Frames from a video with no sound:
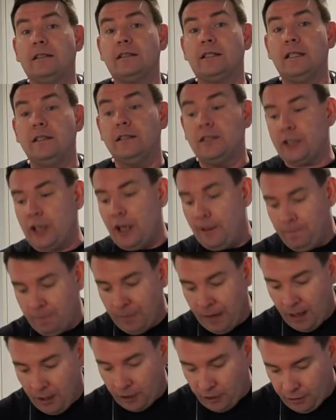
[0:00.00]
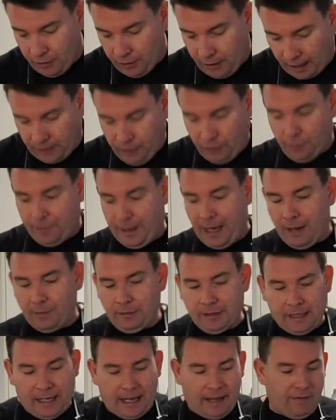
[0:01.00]
And so you'll be able
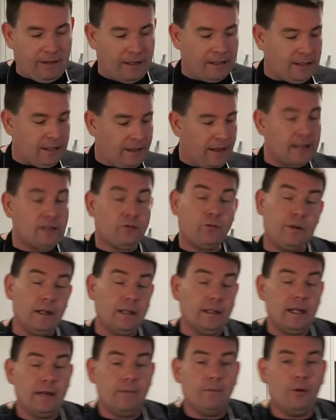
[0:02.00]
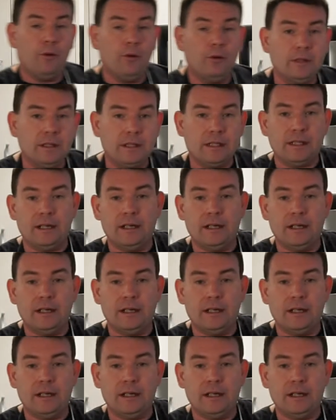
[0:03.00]
to get this. And that's really important